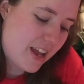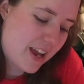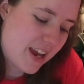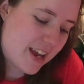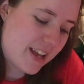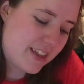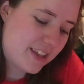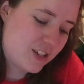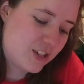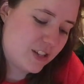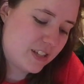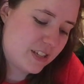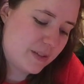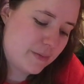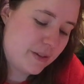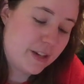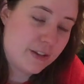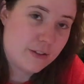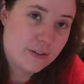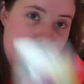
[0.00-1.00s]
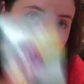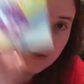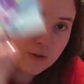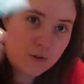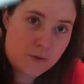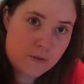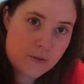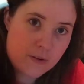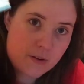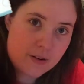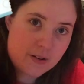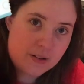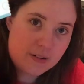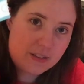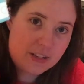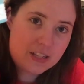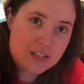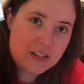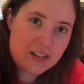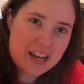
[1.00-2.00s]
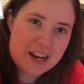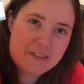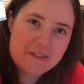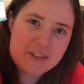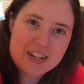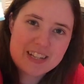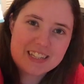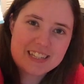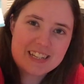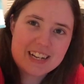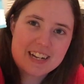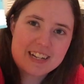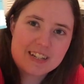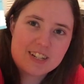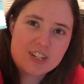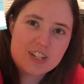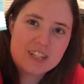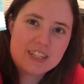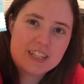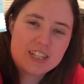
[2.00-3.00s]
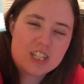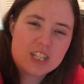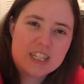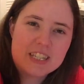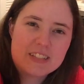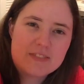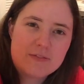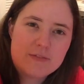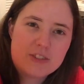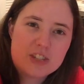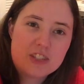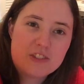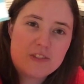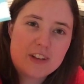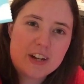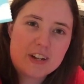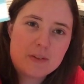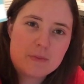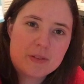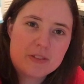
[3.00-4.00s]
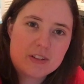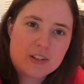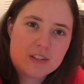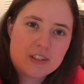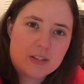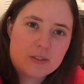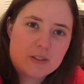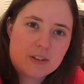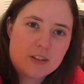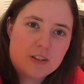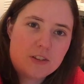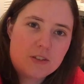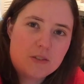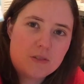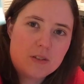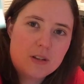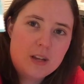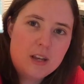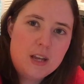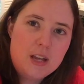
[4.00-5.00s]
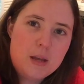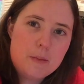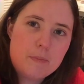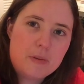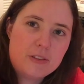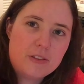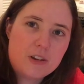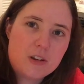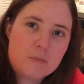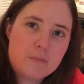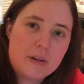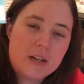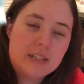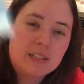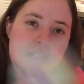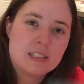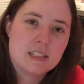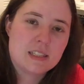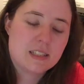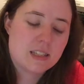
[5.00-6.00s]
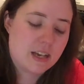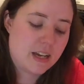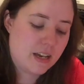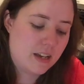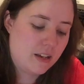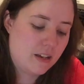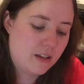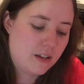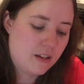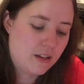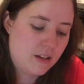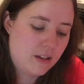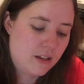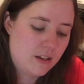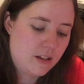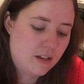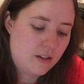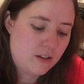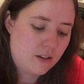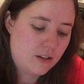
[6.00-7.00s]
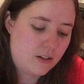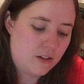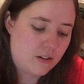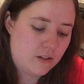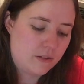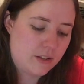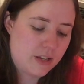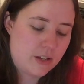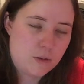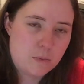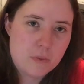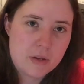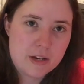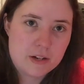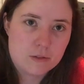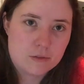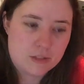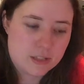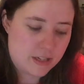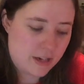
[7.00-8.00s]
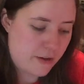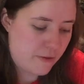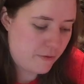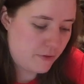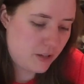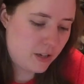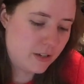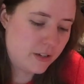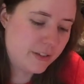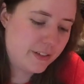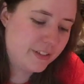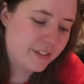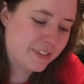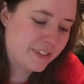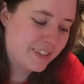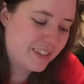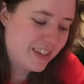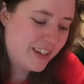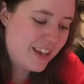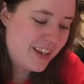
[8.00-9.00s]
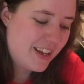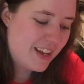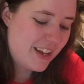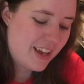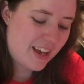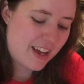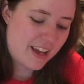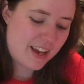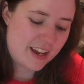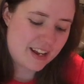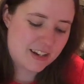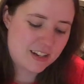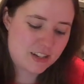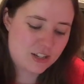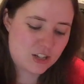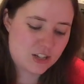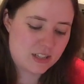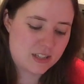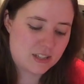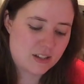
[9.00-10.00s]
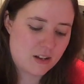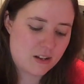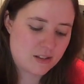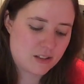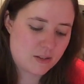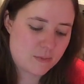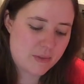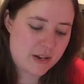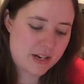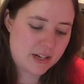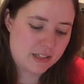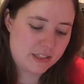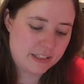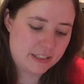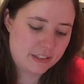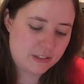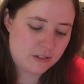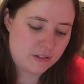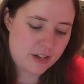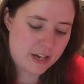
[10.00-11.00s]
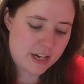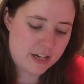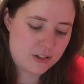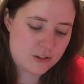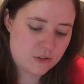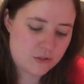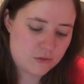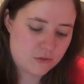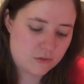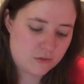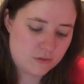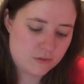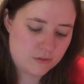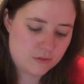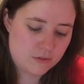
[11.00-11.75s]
And then she sent me a unicorn. These are like Valentine's. She said she found them and thought they were cute. But they're buttons, like, you know, that you pin on stuff. And she's also made a little angel